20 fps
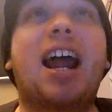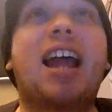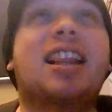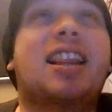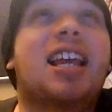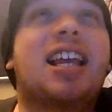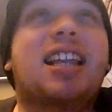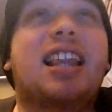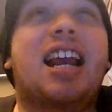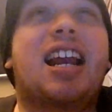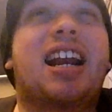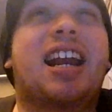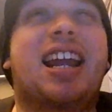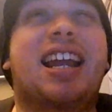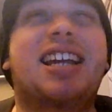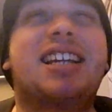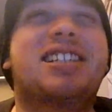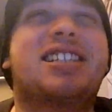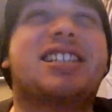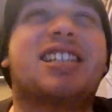I think that it
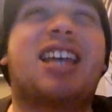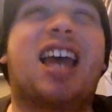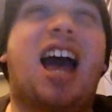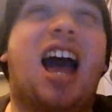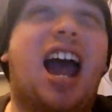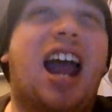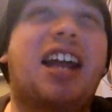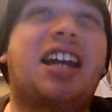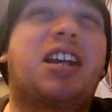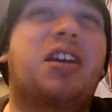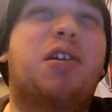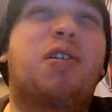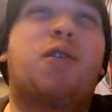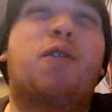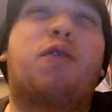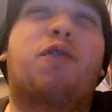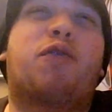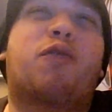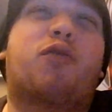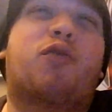is kind
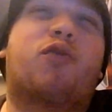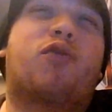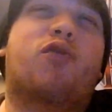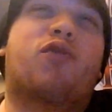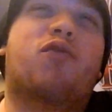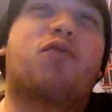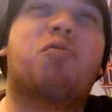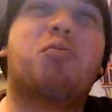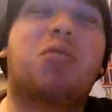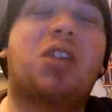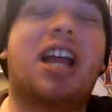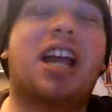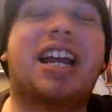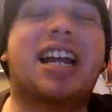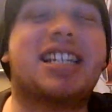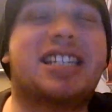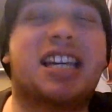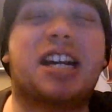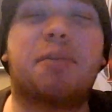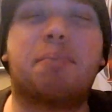of, like I
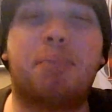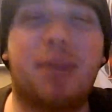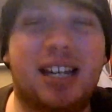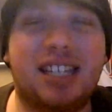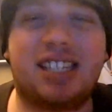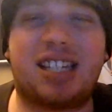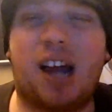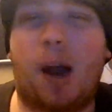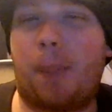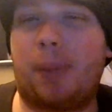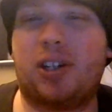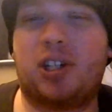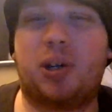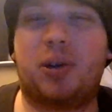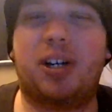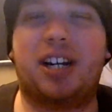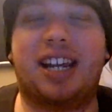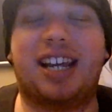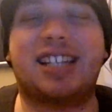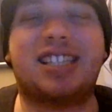said, a missed
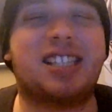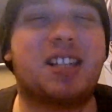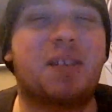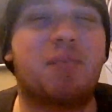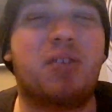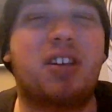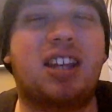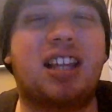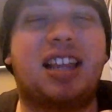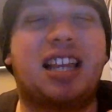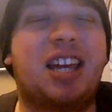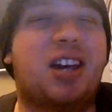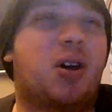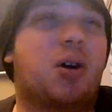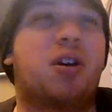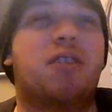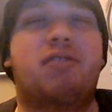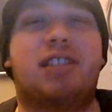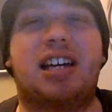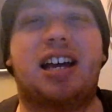opportunity. It's something that they
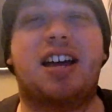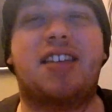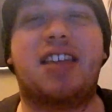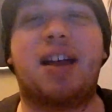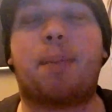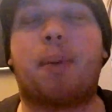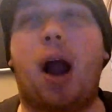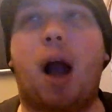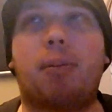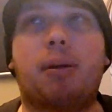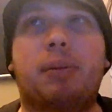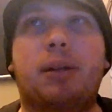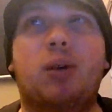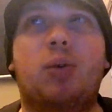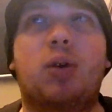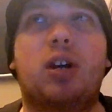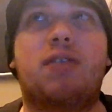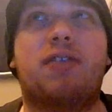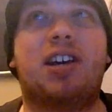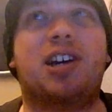could have done that probably
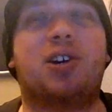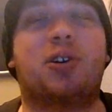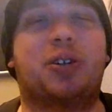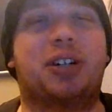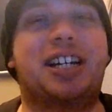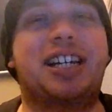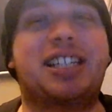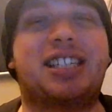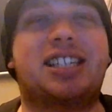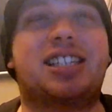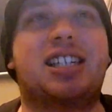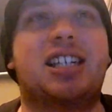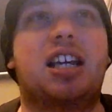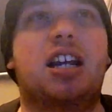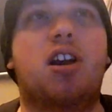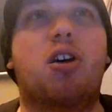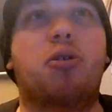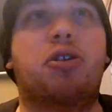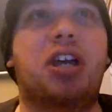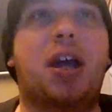would have increased,
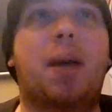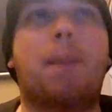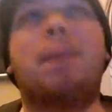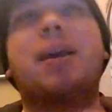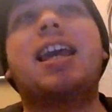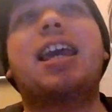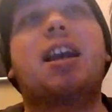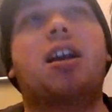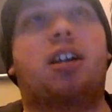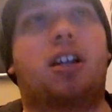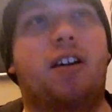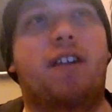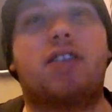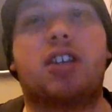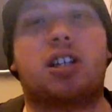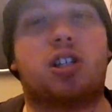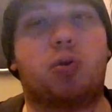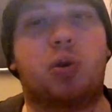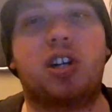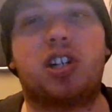the appeal of the
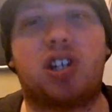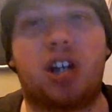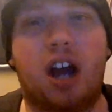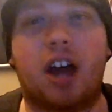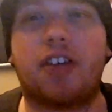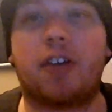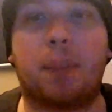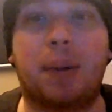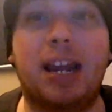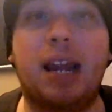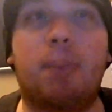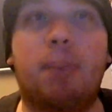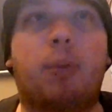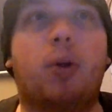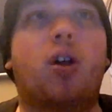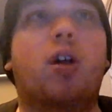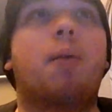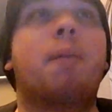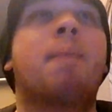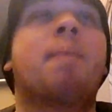Switch to other
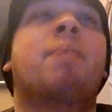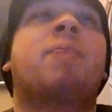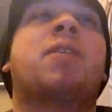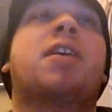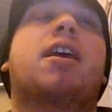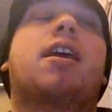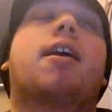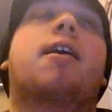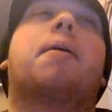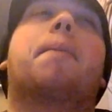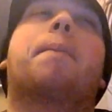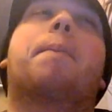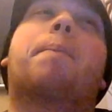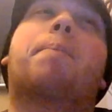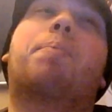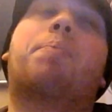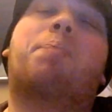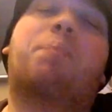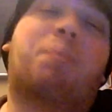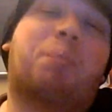people,
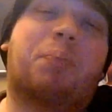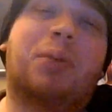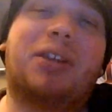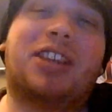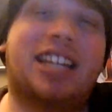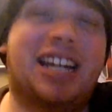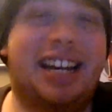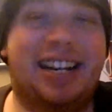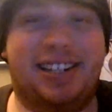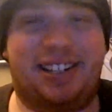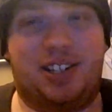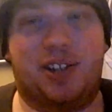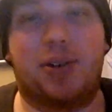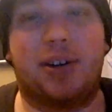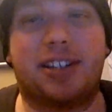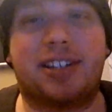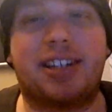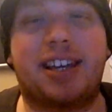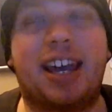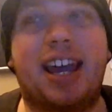but they didn't do
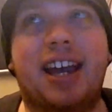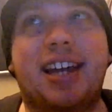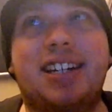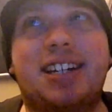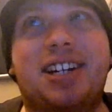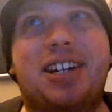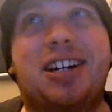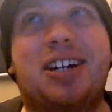it. And,